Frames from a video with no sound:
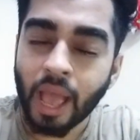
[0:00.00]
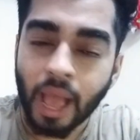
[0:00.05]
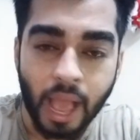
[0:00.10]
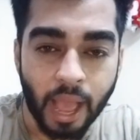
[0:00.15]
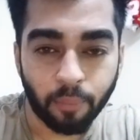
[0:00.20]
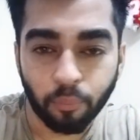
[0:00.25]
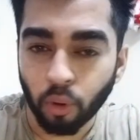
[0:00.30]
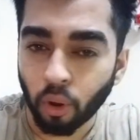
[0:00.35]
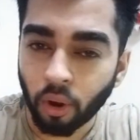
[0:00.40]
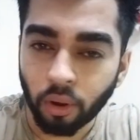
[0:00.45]

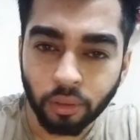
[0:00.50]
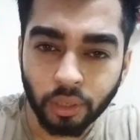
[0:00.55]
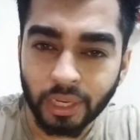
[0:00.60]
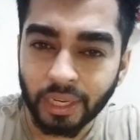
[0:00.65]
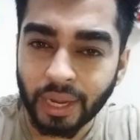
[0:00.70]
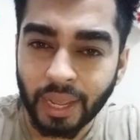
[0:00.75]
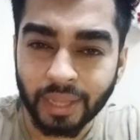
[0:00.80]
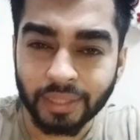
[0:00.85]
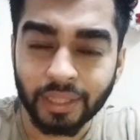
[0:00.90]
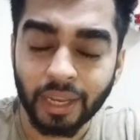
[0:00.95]
I'm not
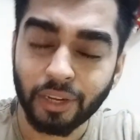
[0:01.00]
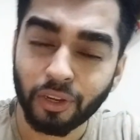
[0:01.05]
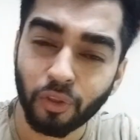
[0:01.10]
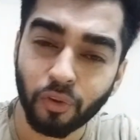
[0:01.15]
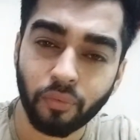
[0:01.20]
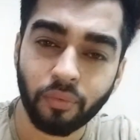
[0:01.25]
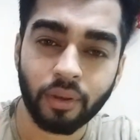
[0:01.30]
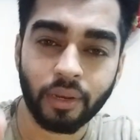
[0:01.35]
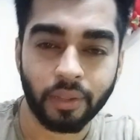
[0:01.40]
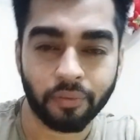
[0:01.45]
denying that
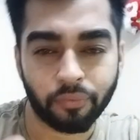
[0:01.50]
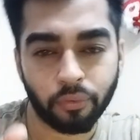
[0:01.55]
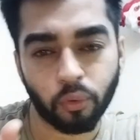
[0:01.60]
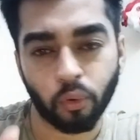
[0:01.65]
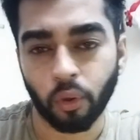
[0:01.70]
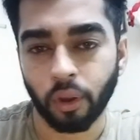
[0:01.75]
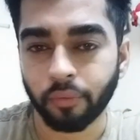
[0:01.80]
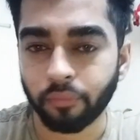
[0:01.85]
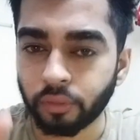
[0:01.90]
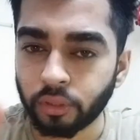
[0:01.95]
you will, if you're
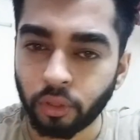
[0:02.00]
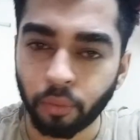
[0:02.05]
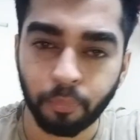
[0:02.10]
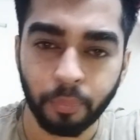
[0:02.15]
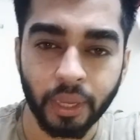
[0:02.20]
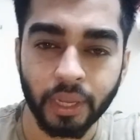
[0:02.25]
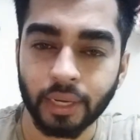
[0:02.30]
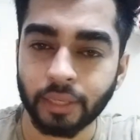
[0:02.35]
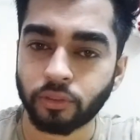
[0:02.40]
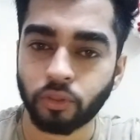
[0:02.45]
going with your
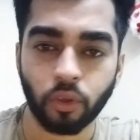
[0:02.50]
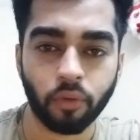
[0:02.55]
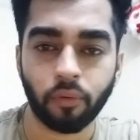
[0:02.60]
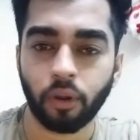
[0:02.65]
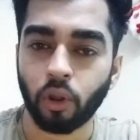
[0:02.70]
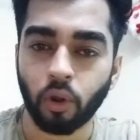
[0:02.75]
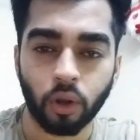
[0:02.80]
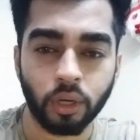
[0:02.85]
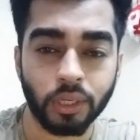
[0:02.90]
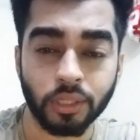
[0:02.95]
parents, you
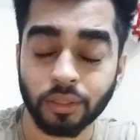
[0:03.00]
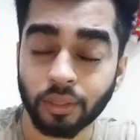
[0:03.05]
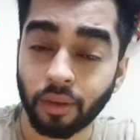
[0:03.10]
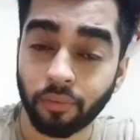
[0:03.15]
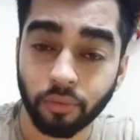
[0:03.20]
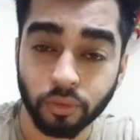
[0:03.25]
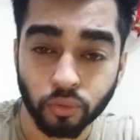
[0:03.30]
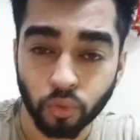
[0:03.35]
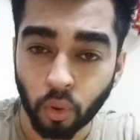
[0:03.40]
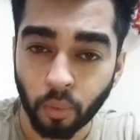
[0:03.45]
will not
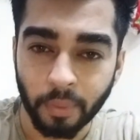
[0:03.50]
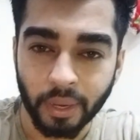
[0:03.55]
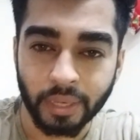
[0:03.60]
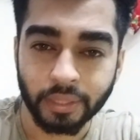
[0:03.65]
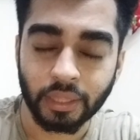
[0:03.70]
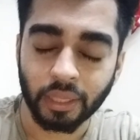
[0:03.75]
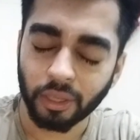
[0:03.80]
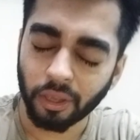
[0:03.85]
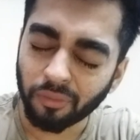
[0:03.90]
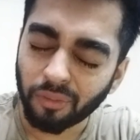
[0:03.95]
discover so many
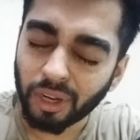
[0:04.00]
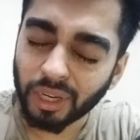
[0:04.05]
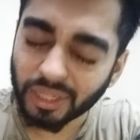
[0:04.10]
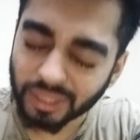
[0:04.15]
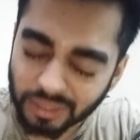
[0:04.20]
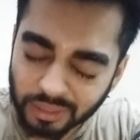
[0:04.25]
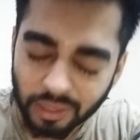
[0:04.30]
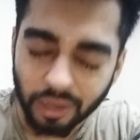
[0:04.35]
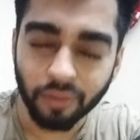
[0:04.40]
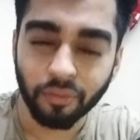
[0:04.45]
things. You will
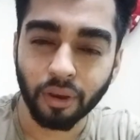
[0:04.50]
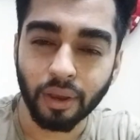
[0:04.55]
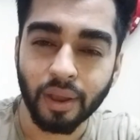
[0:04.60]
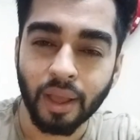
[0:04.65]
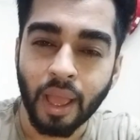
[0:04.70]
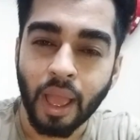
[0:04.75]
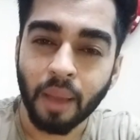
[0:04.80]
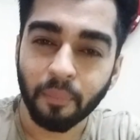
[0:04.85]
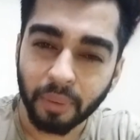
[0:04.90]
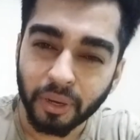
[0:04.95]
discover,
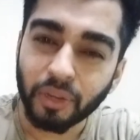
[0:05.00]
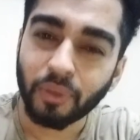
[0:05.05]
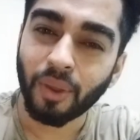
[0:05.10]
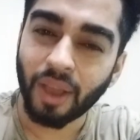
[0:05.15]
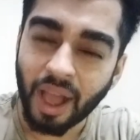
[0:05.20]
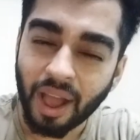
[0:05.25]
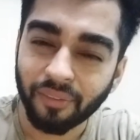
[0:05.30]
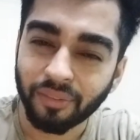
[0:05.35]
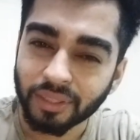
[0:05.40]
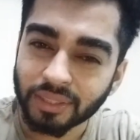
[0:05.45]
but you
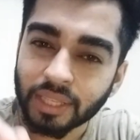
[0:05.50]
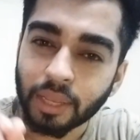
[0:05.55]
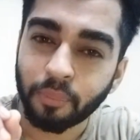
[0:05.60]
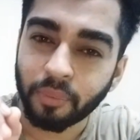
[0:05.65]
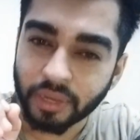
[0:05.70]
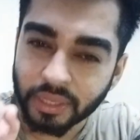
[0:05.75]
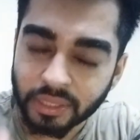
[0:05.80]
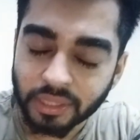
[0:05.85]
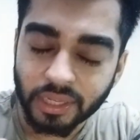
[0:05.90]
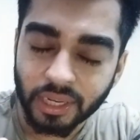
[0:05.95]
have some
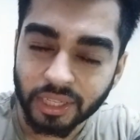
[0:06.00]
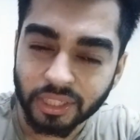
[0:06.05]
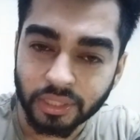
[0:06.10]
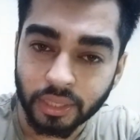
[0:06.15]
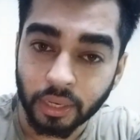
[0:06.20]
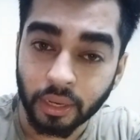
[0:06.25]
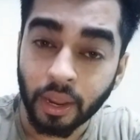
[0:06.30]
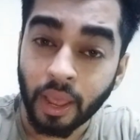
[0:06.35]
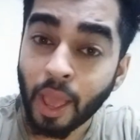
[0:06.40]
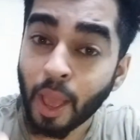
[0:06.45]

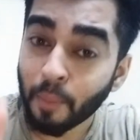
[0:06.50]
restriction.